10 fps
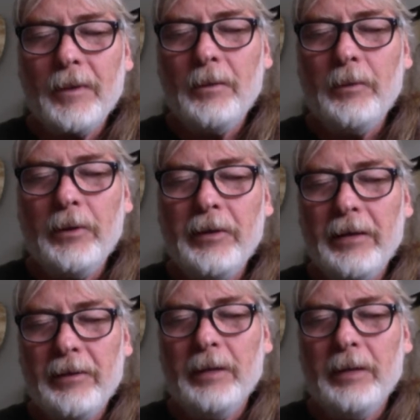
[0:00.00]
We
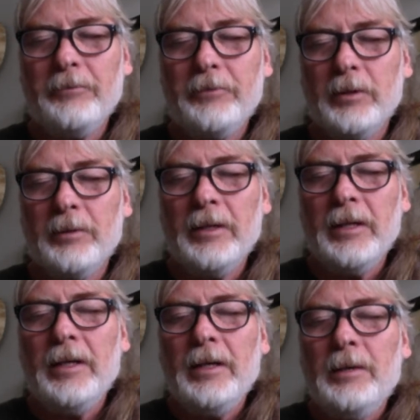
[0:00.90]
thank them for
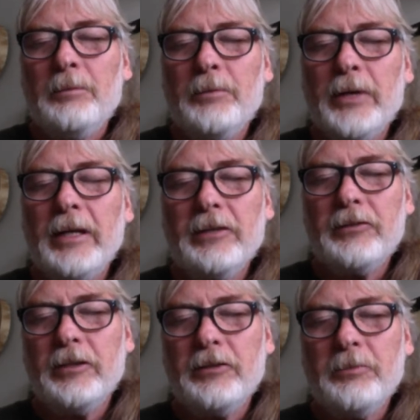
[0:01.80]
bringing
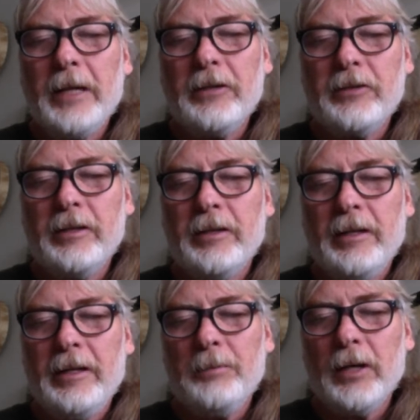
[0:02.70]
us this medicine
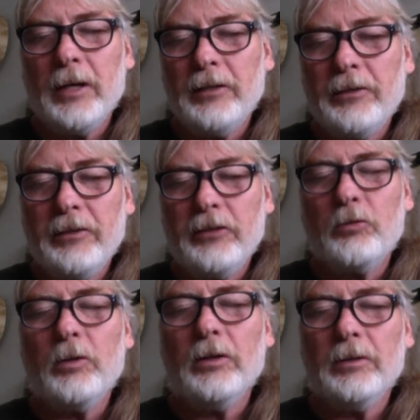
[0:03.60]
that they brought into this
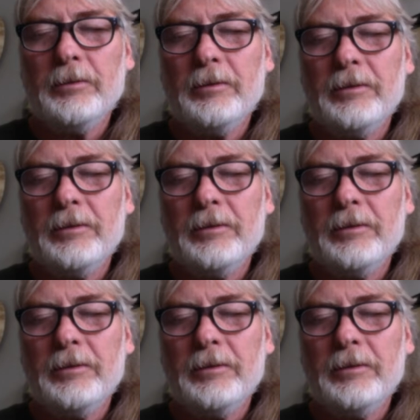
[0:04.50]
world